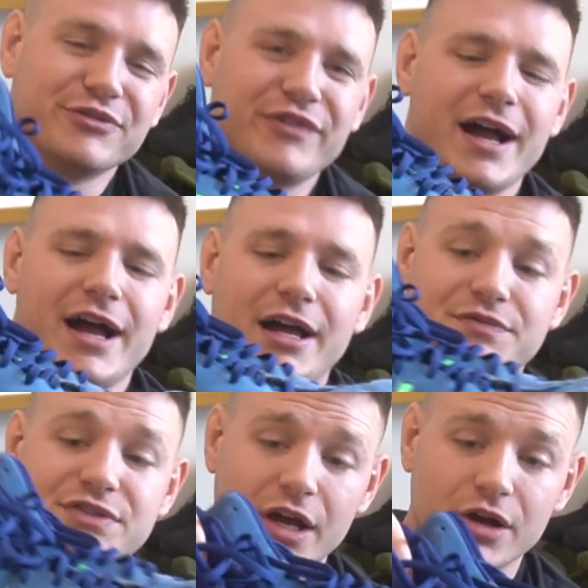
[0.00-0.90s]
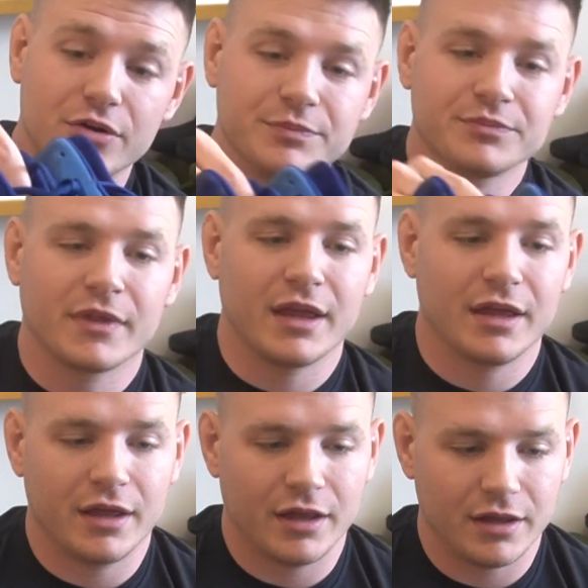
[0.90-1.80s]
5. So
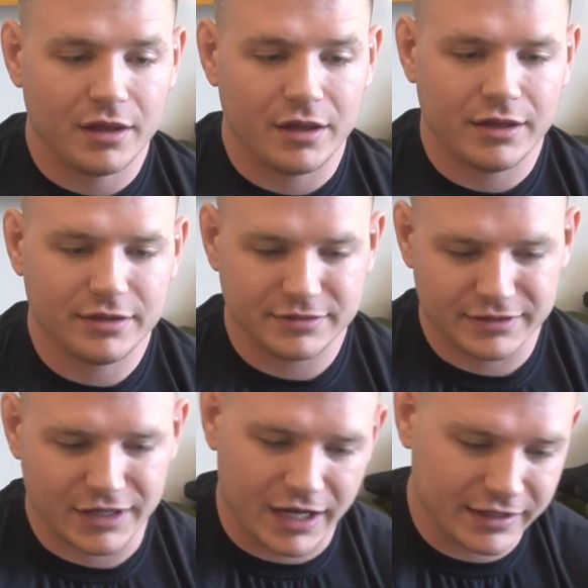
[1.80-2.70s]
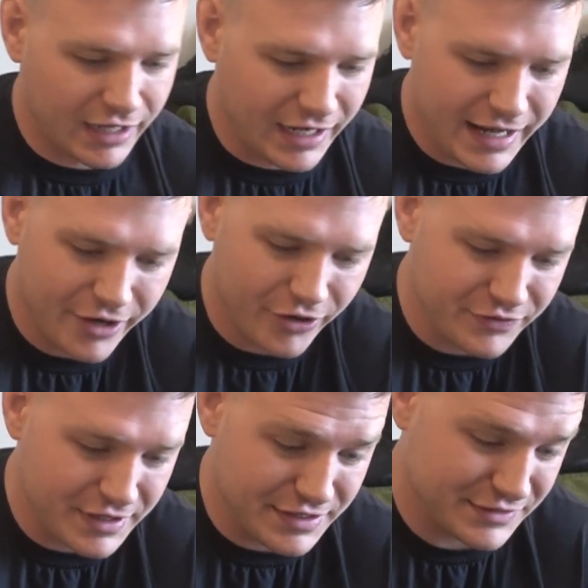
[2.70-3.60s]
got hair on
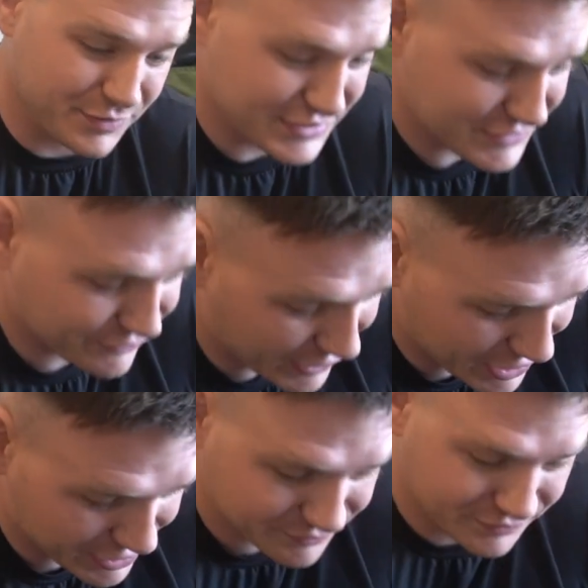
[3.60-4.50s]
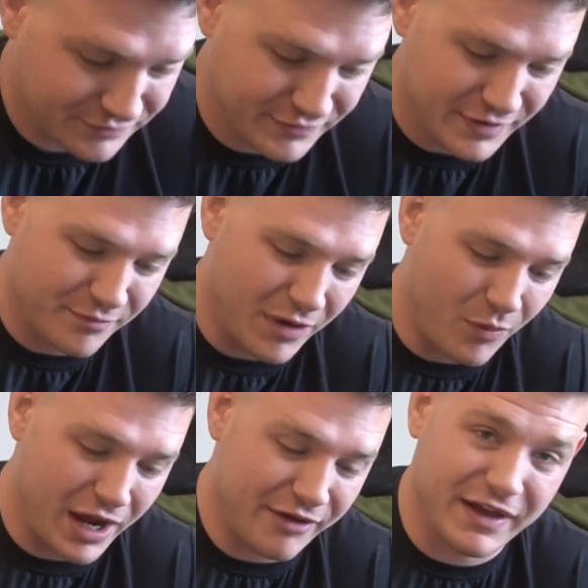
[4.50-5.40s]
these, which is fine. My
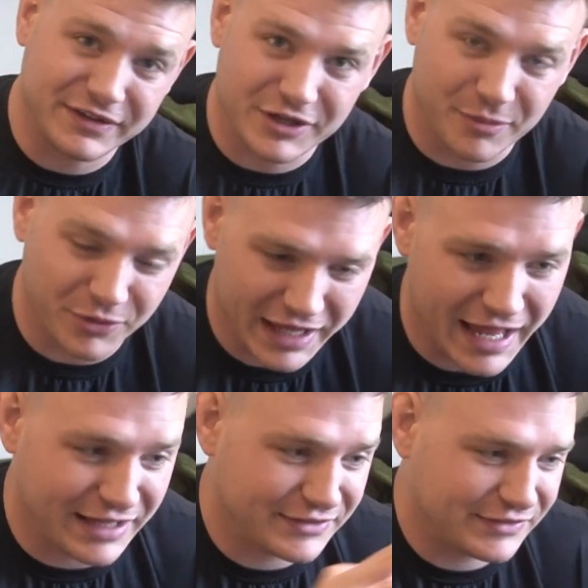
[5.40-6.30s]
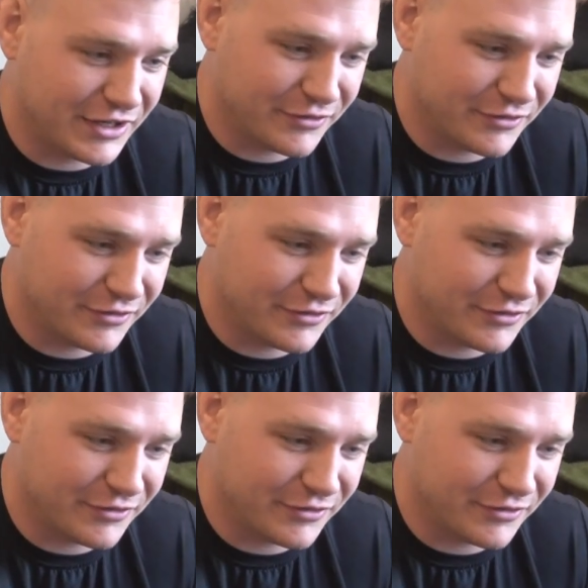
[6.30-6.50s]
wife has a couple cats, so